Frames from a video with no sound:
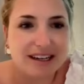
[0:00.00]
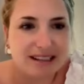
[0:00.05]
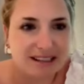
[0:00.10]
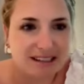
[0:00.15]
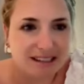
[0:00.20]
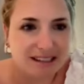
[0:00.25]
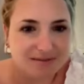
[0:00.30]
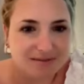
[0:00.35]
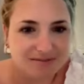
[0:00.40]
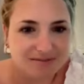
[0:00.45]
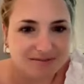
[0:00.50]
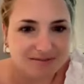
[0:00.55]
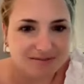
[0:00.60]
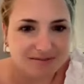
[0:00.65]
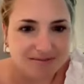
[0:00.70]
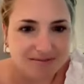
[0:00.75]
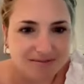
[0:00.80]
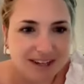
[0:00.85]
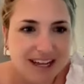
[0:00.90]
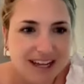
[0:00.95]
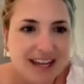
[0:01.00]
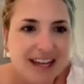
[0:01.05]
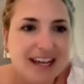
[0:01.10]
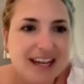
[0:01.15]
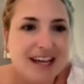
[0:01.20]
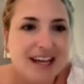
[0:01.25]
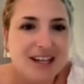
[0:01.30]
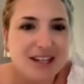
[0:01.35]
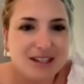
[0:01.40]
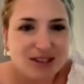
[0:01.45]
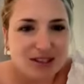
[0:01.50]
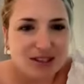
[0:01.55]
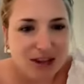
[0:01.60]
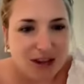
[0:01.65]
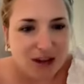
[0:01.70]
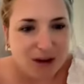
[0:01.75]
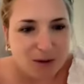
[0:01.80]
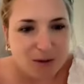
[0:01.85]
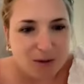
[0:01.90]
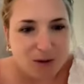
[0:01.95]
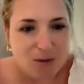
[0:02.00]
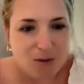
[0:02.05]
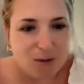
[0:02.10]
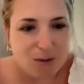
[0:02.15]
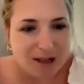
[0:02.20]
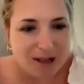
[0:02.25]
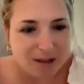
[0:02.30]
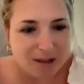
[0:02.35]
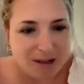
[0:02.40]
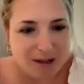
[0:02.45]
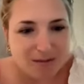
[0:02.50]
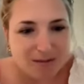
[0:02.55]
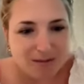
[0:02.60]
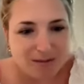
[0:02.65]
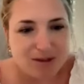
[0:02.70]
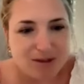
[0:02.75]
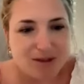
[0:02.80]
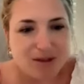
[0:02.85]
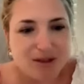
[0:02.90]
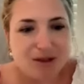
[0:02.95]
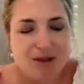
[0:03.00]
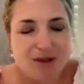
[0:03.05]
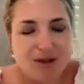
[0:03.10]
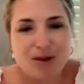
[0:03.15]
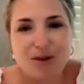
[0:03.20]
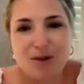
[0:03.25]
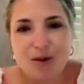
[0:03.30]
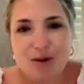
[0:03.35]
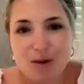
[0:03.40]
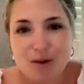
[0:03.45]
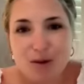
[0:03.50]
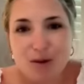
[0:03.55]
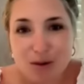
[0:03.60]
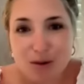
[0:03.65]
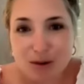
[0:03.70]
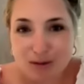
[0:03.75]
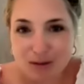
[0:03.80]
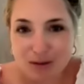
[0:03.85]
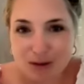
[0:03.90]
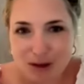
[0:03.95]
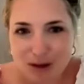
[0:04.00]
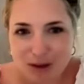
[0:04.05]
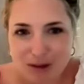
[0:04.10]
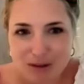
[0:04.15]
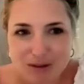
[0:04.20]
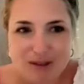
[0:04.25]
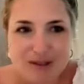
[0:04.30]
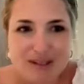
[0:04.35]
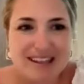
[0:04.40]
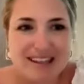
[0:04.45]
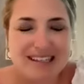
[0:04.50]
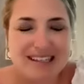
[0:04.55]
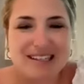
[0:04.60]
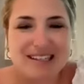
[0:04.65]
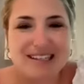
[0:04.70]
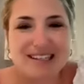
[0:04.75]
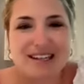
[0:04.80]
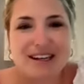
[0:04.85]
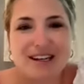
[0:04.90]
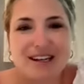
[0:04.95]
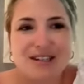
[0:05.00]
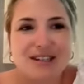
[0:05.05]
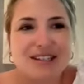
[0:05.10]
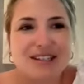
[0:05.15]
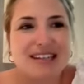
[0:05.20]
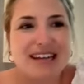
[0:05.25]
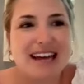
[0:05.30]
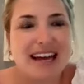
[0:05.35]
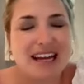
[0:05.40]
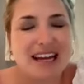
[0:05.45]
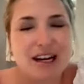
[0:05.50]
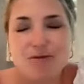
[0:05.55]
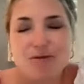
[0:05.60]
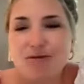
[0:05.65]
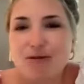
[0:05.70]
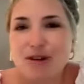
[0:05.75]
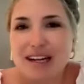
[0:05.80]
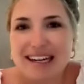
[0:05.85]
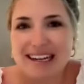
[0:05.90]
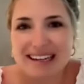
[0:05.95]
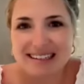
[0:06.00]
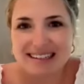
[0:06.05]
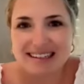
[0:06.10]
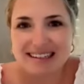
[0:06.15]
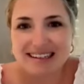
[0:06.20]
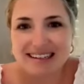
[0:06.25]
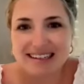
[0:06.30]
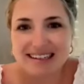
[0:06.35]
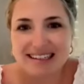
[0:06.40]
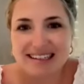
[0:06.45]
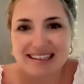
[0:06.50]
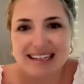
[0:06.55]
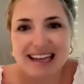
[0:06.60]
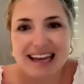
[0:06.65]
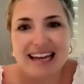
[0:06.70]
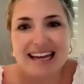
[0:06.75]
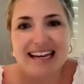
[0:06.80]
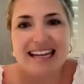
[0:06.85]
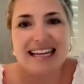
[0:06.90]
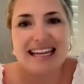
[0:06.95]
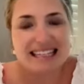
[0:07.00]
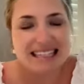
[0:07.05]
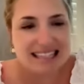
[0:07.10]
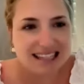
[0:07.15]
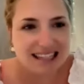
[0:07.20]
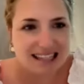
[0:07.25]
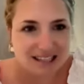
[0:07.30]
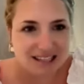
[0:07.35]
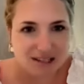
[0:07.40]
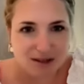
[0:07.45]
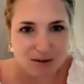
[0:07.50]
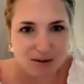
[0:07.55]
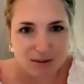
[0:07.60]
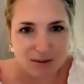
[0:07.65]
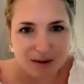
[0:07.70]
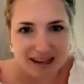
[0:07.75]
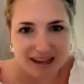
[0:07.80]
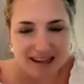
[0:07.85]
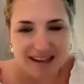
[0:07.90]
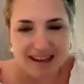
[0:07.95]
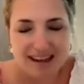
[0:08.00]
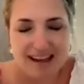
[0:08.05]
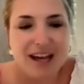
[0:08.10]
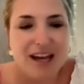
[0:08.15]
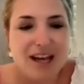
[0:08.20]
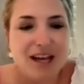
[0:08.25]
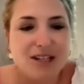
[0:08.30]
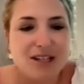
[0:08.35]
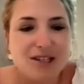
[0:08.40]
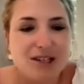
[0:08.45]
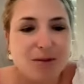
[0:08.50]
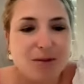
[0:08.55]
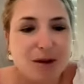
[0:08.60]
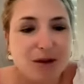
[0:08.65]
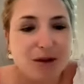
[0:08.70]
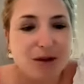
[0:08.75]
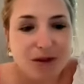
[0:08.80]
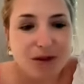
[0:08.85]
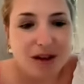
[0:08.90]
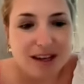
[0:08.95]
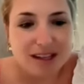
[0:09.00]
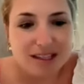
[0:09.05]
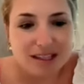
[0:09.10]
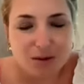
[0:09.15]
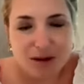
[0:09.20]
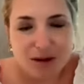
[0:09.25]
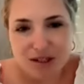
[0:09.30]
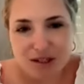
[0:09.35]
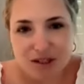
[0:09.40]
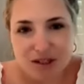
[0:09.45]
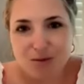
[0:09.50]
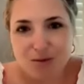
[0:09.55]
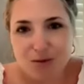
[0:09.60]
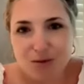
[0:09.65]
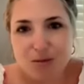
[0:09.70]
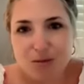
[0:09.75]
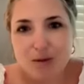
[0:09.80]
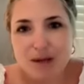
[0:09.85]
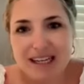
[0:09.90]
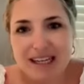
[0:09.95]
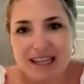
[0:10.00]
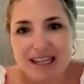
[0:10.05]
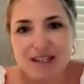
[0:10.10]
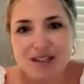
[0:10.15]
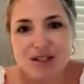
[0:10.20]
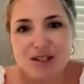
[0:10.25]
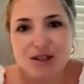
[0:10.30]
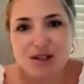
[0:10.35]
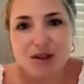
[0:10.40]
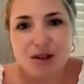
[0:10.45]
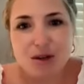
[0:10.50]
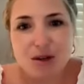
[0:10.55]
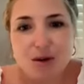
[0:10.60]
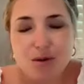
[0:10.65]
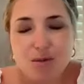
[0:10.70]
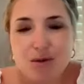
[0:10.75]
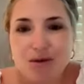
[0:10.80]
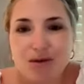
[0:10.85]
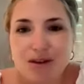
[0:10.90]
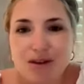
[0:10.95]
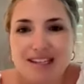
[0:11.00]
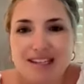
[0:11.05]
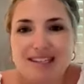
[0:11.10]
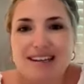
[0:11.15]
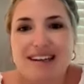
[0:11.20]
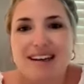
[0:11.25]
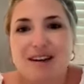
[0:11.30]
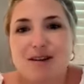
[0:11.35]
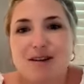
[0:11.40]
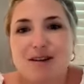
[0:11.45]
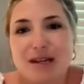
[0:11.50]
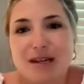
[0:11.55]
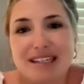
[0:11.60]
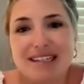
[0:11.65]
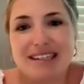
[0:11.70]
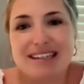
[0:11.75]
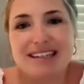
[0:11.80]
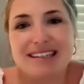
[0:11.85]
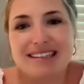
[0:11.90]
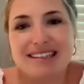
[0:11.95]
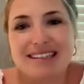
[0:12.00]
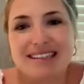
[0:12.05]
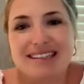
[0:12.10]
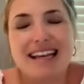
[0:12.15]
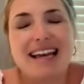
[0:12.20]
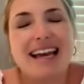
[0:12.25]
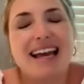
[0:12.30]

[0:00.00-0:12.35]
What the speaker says: London. So welcome to all of you to this discussion today, and I'm really excited to get into this topic. So my first question will be to you, Professor Winters.